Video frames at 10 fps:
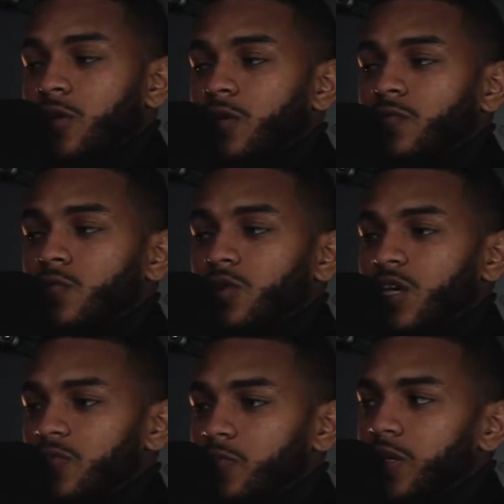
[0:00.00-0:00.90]
of
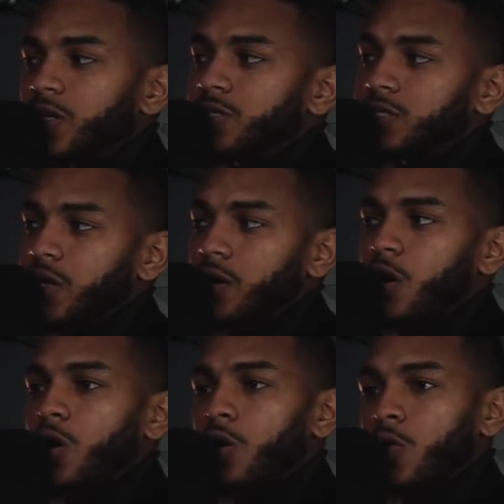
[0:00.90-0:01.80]
relief, because it's like,
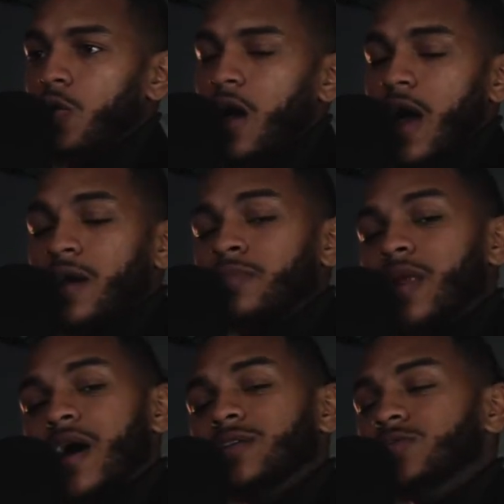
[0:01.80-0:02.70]
oh, I'm
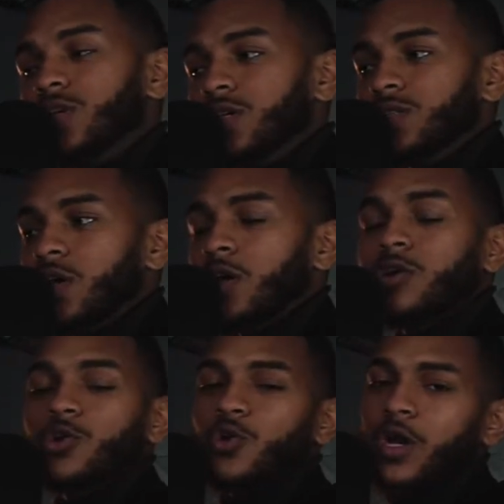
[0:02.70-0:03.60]
not just
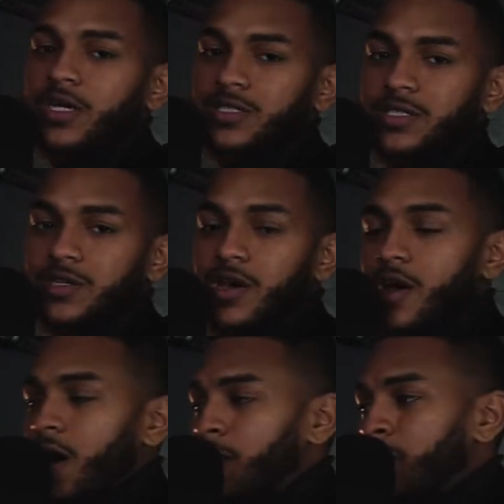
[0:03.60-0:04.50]
crazy.
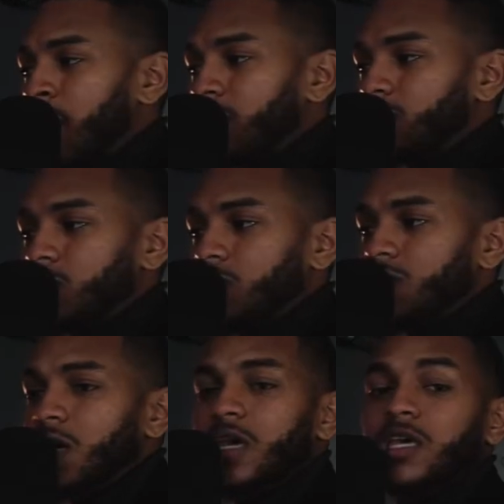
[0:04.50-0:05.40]
I'm not just
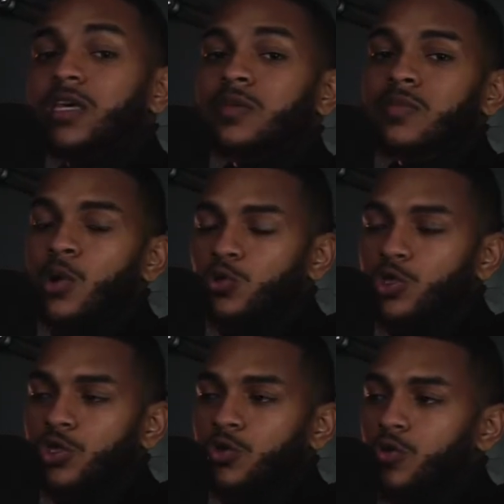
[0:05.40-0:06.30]

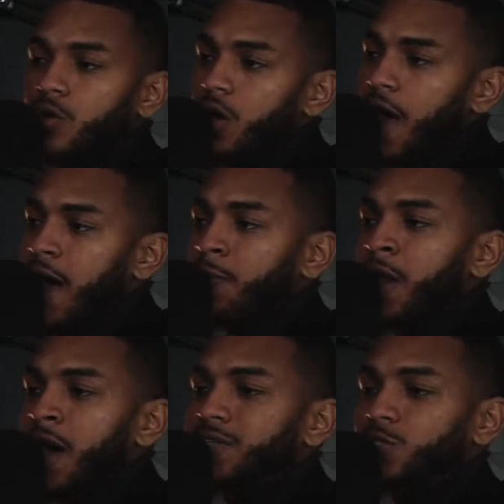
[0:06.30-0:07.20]
emotional. I'm
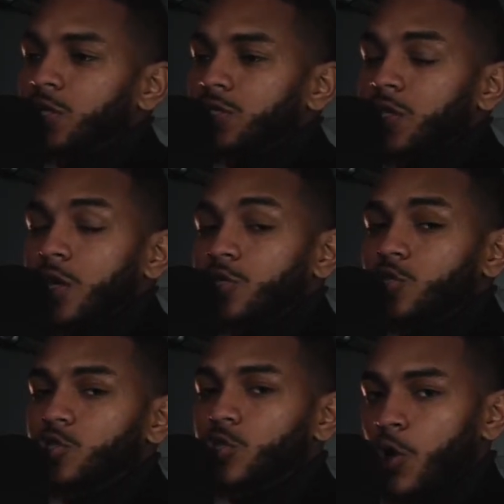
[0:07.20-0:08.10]
not just
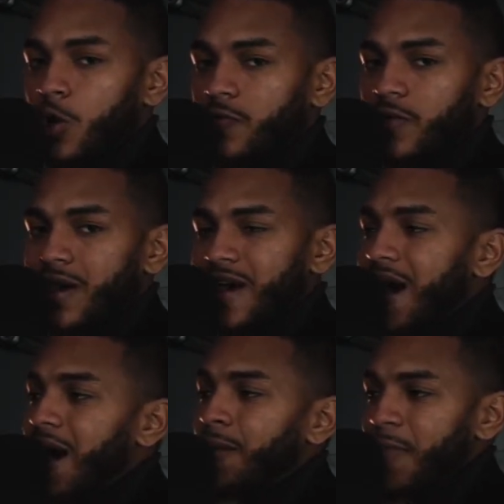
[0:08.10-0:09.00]
soft.
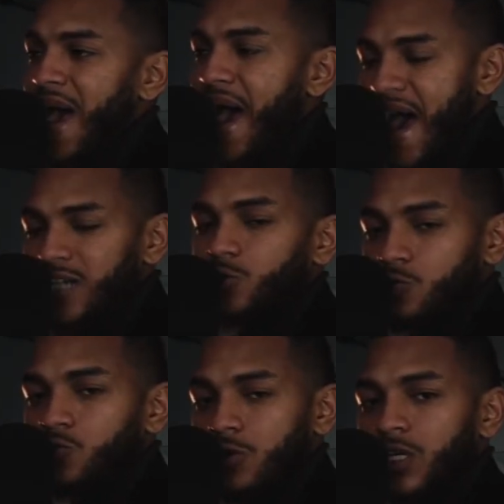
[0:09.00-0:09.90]
I'm
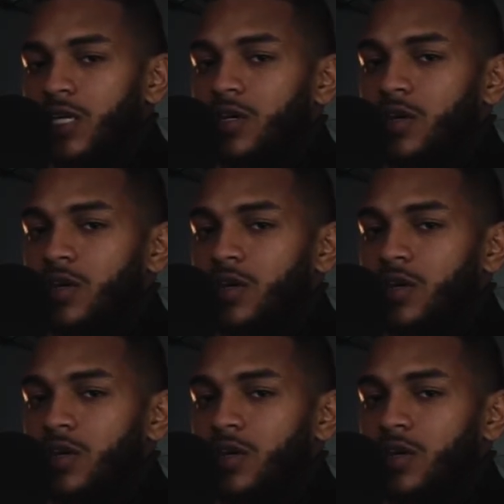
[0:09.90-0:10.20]
actually